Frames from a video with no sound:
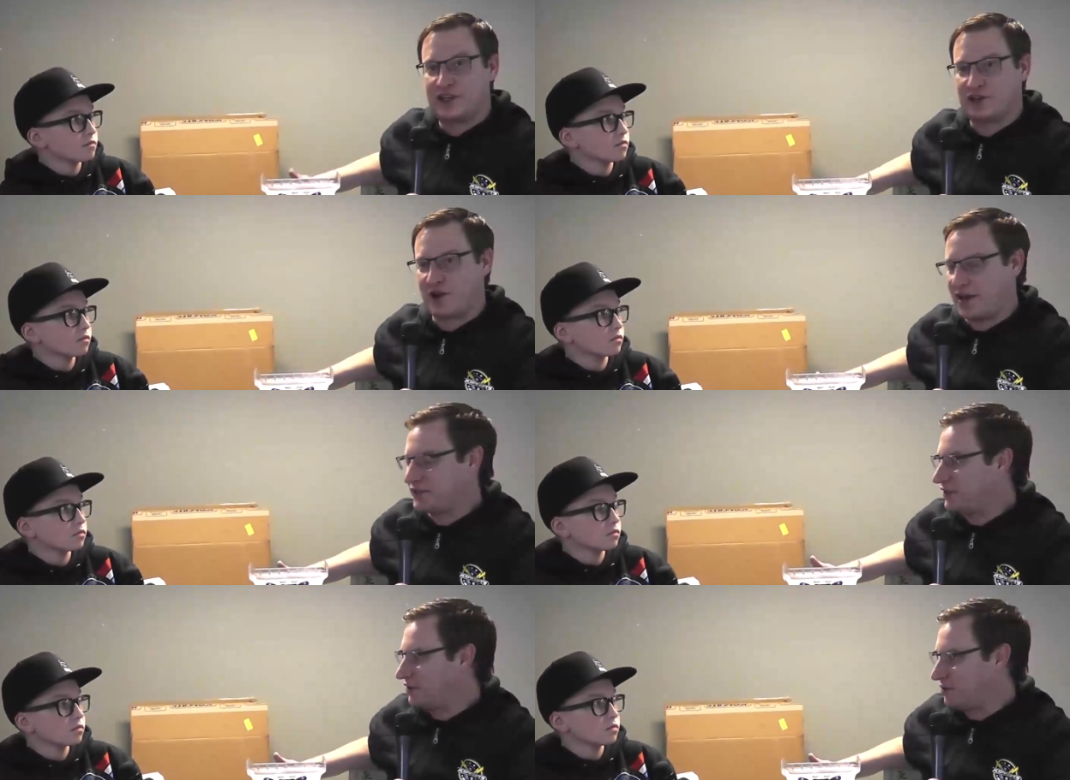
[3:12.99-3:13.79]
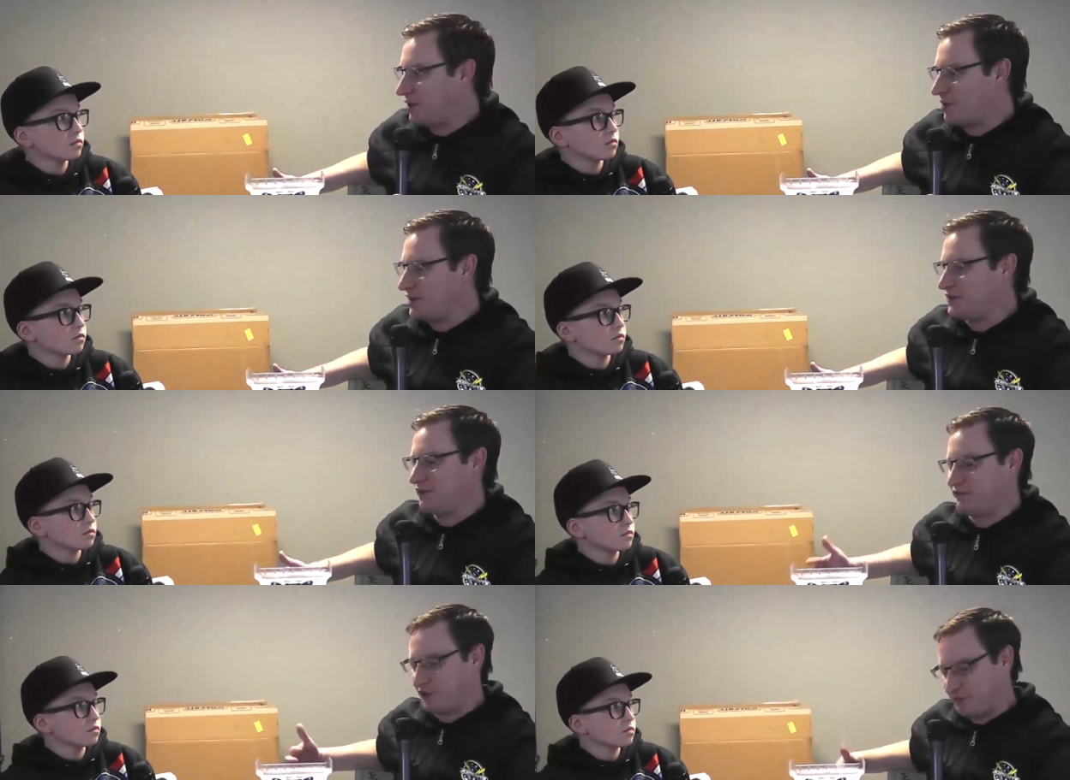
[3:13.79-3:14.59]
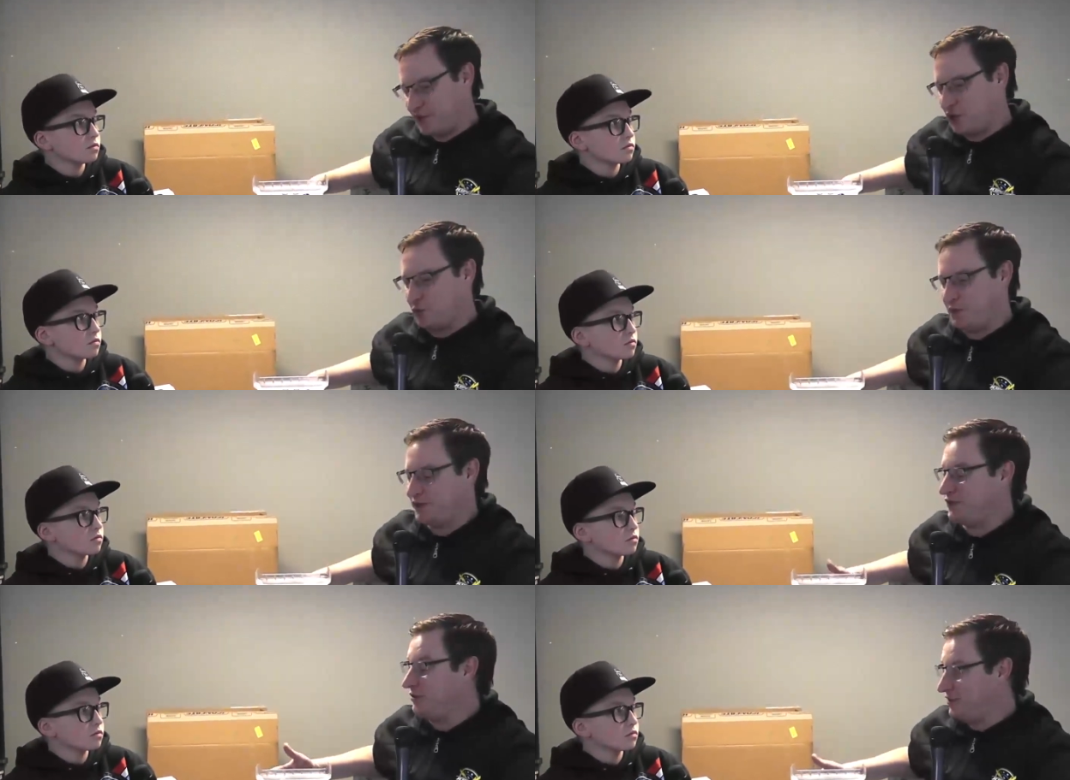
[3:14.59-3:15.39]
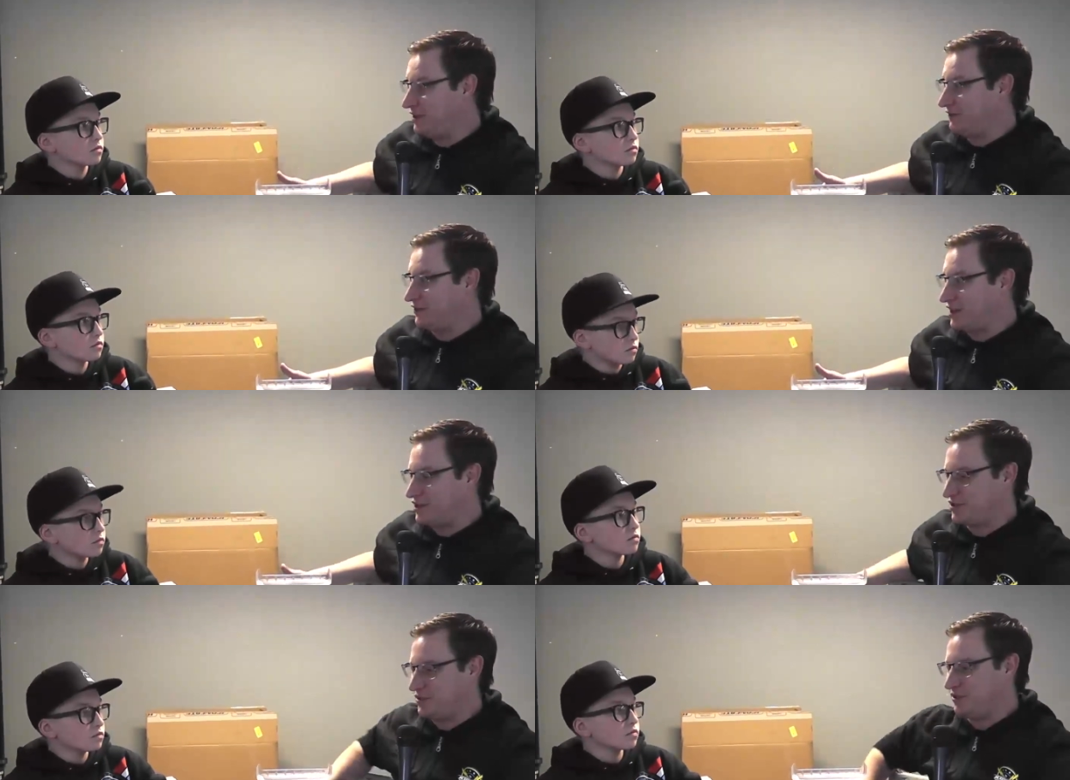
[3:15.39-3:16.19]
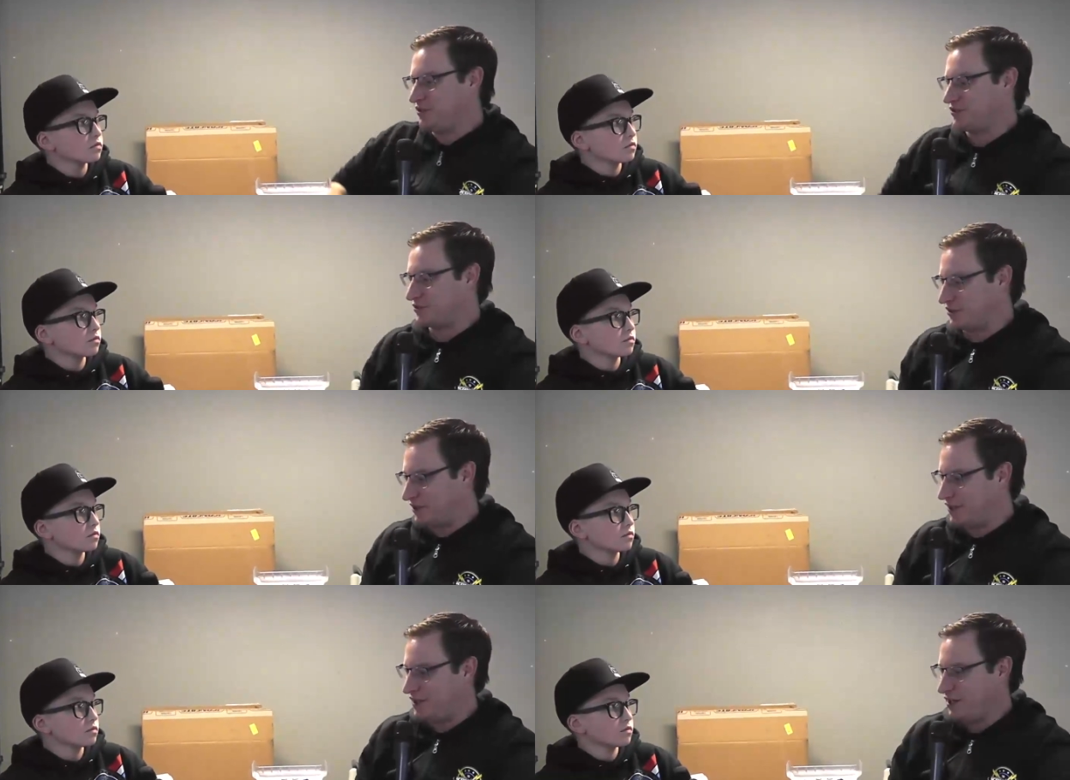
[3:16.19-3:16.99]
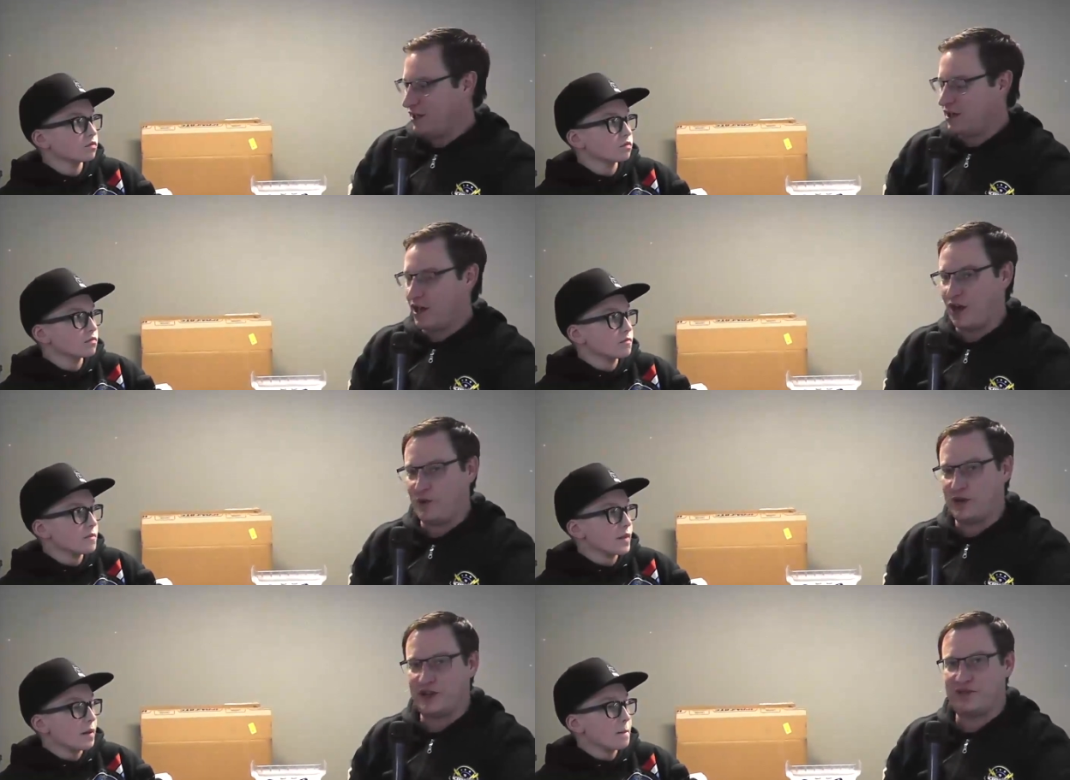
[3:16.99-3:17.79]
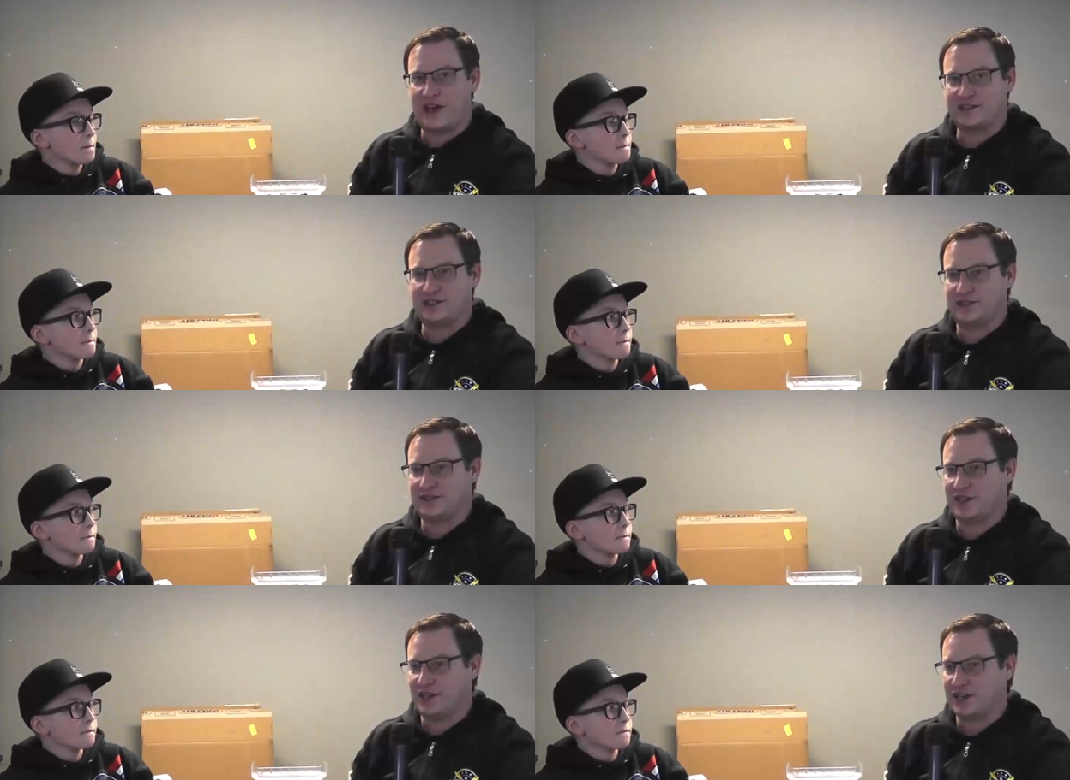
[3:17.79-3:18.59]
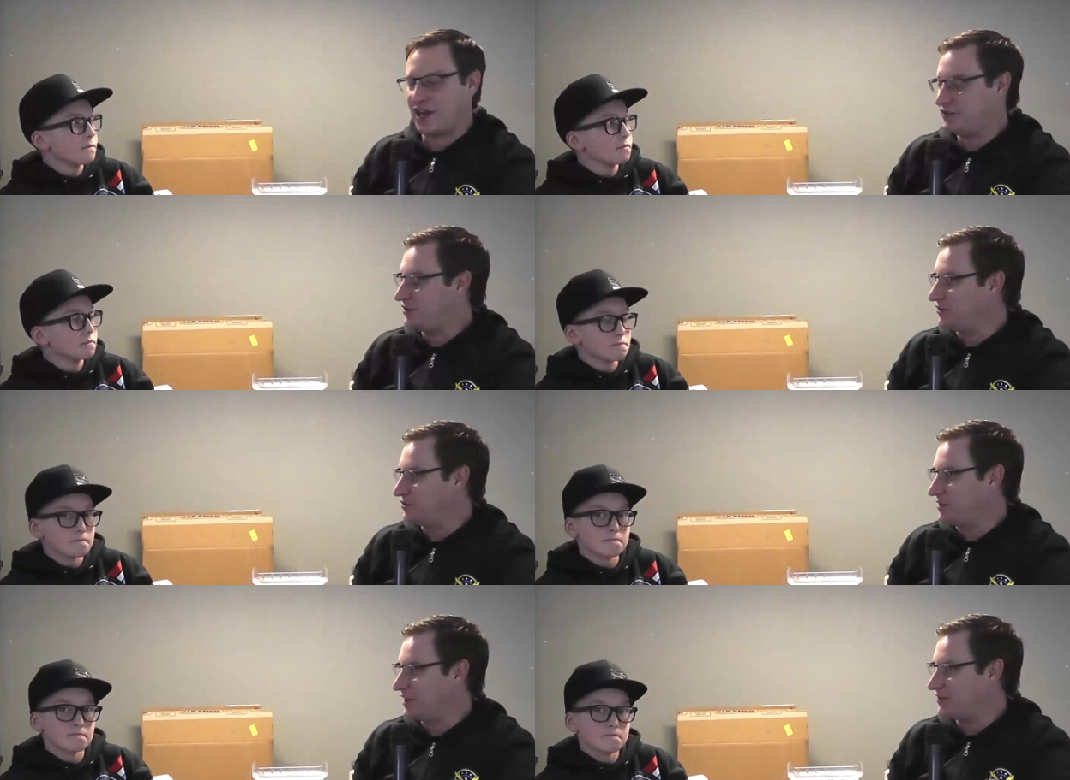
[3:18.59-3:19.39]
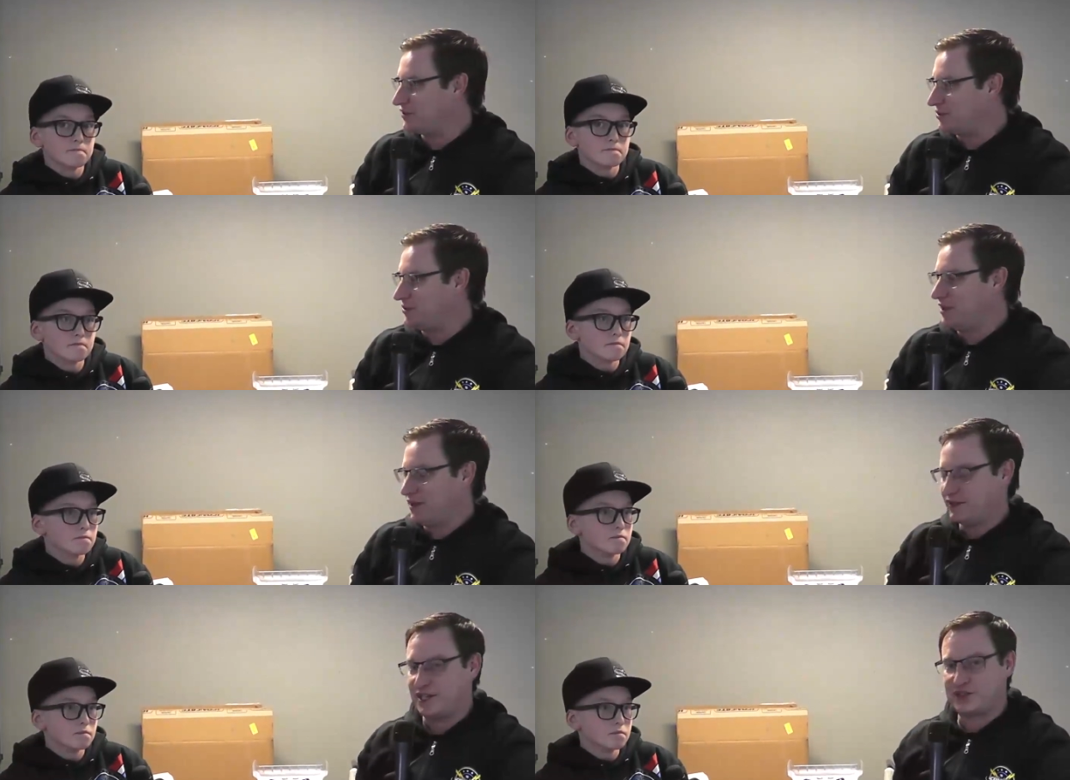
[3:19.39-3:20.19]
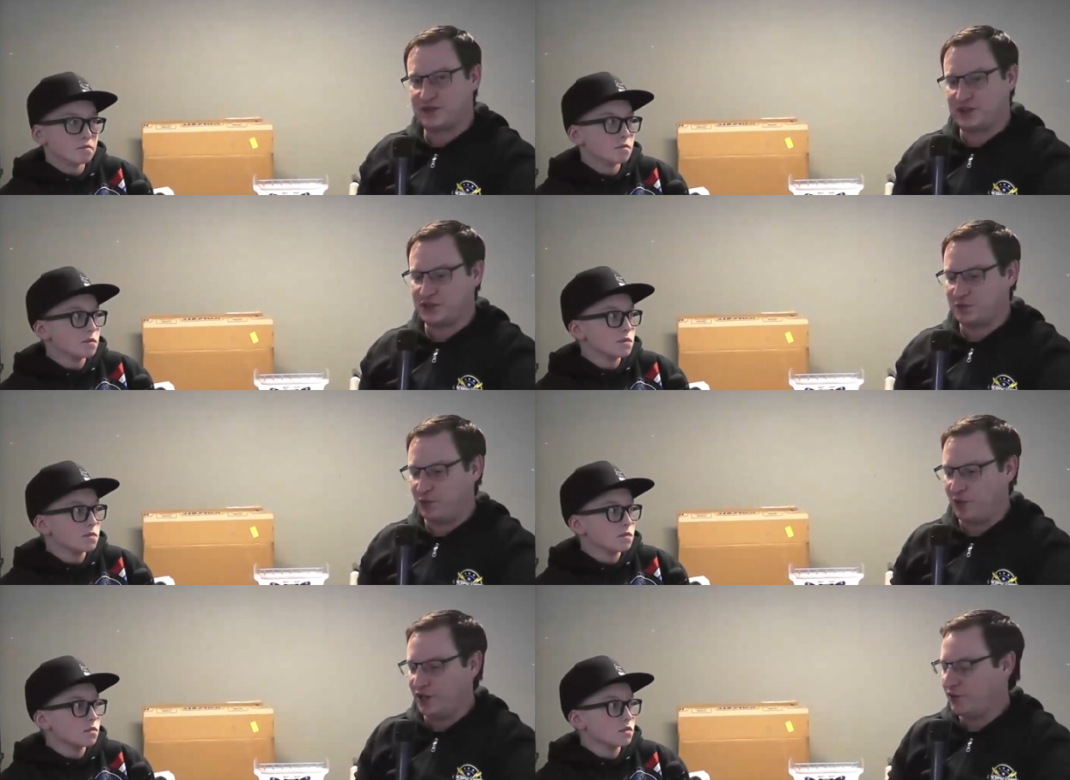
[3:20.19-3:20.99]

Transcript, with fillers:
Speaker 1: Congrats on the great racing from the Open to the Invitational. You're certainly uh, one of the fastest uh, guys here this weekend, so thanks for the support.